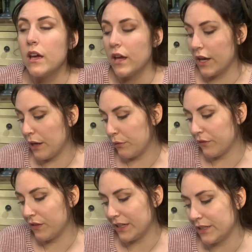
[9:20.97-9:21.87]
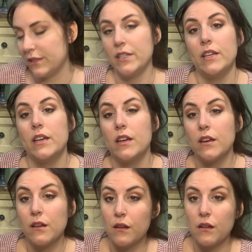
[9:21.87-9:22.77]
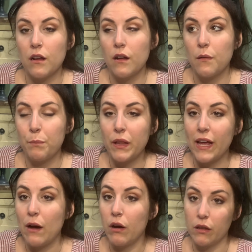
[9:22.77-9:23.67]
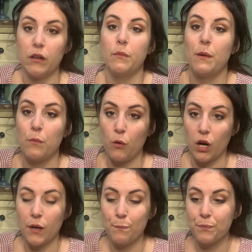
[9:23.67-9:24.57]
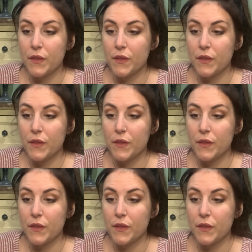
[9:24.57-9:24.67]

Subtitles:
and I would have liked to see it play out a little bit more.